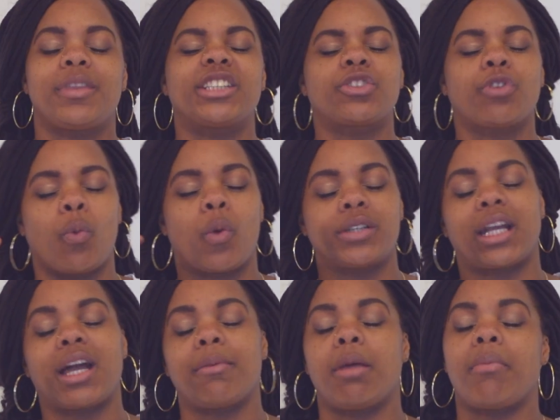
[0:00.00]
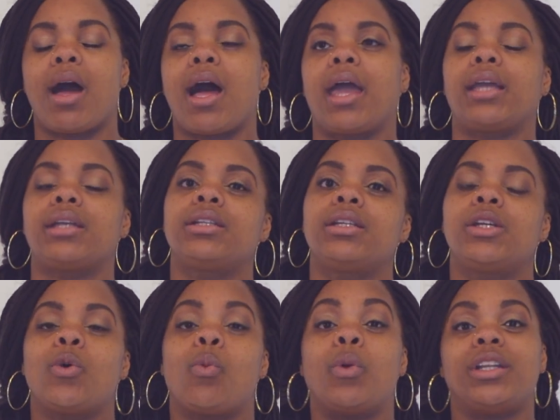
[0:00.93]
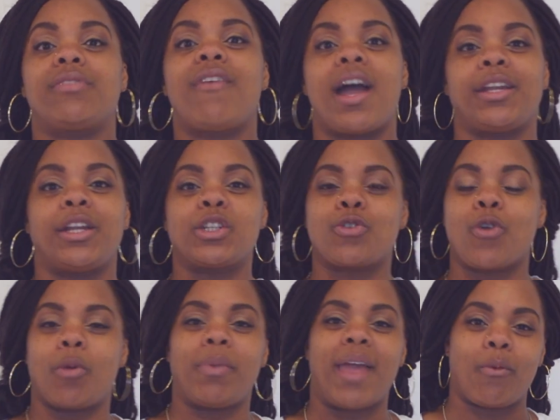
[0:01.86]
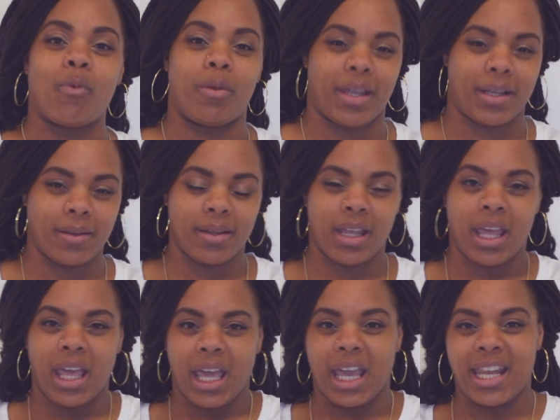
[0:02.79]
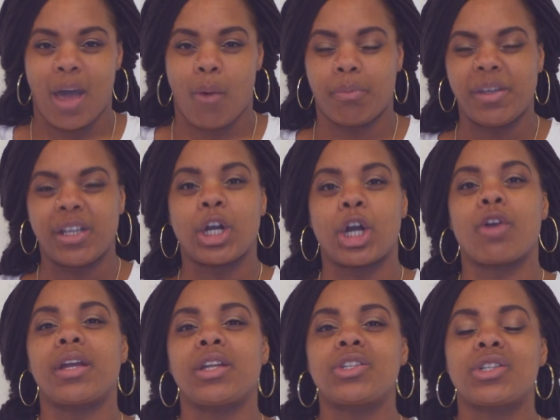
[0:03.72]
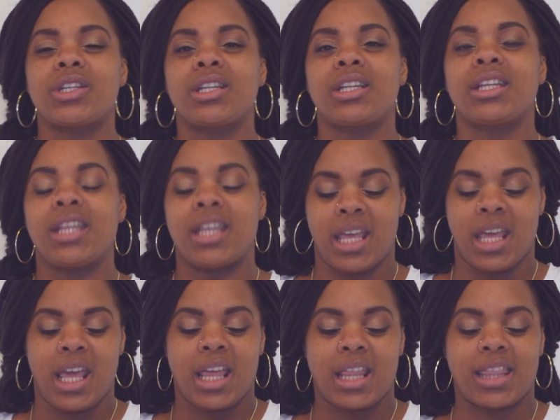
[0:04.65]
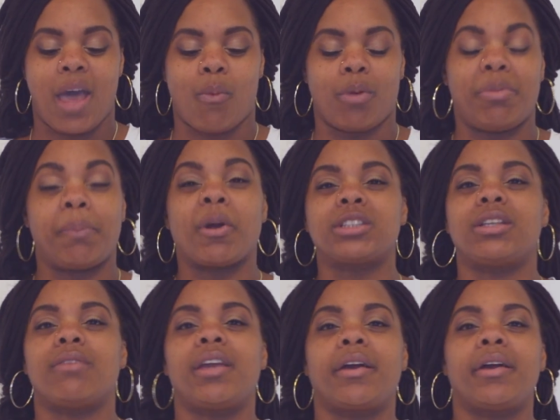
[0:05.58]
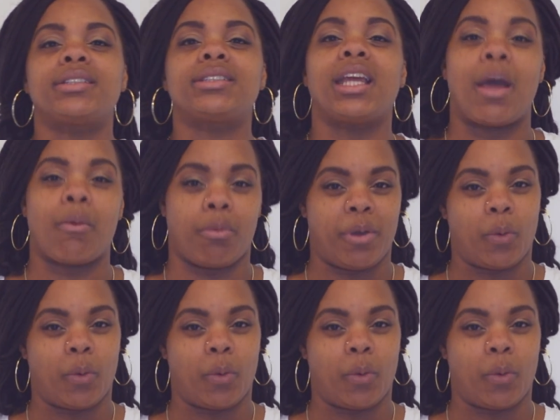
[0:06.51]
There's three words that come to mind when defining a strong black woman, and that would be courage, that would be perseverance, and that would be